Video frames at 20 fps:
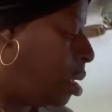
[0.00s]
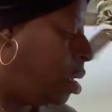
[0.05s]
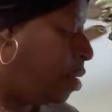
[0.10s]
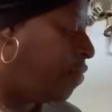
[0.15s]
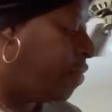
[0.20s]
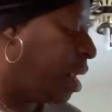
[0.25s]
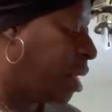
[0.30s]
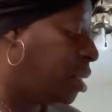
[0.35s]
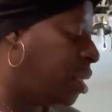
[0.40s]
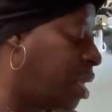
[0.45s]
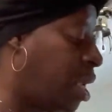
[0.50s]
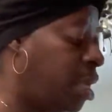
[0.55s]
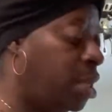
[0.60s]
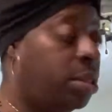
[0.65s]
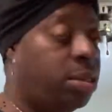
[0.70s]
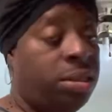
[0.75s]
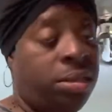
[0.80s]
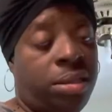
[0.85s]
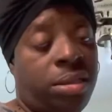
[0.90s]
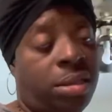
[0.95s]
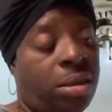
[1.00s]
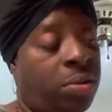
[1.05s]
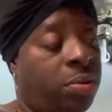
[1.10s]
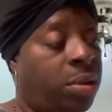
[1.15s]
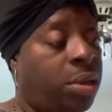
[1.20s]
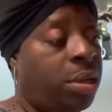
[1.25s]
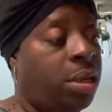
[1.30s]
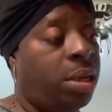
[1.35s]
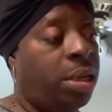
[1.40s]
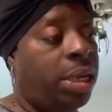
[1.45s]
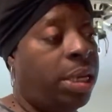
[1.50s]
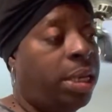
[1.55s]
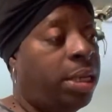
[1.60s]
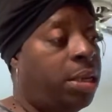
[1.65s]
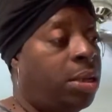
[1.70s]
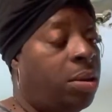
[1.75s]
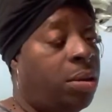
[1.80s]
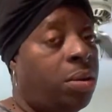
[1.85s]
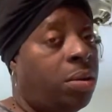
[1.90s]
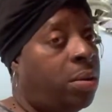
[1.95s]
They taste so good
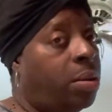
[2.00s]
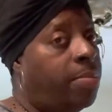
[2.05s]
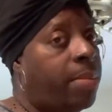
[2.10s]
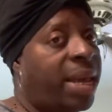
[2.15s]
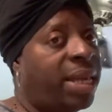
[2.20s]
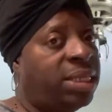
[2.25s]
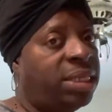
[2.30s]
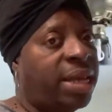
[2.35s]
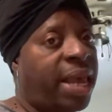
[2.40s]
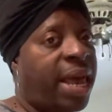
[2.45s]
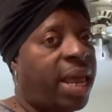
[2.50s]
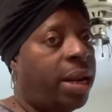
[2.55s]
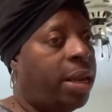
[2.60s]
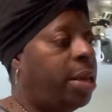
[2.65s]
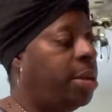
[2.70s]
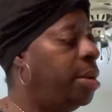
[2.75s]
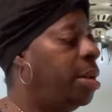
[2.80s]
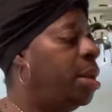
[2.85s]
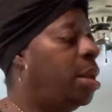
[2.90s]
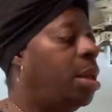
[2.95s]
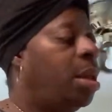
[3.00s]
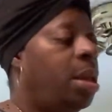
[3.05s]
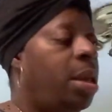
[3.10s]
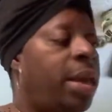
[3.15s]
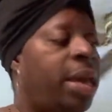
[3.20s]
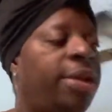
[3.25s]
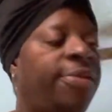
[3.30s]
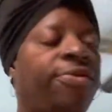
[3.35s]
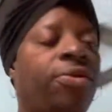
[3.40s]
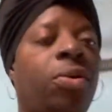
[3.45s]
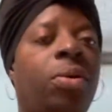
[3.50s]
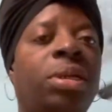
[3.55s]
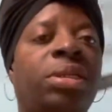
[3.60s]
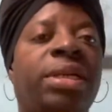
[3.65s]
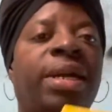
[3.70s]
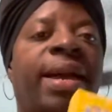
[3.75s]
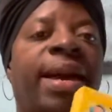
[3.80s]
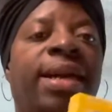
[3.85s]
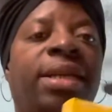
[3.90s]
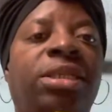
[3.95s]
on my salad. And of
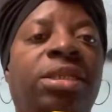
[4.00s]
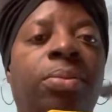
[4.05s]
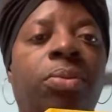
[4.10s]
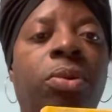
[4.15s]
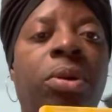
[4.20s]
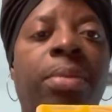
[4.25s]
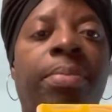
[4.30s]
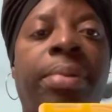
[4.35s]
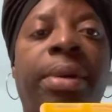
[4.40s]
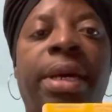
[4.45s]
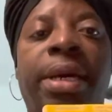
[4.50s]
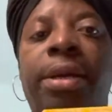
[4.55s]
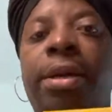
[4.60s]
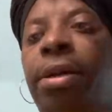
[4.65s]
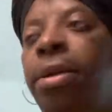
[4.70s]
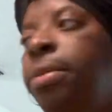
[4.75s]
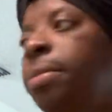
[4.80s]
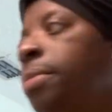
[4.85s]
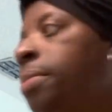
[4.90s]
course, I got some more butter.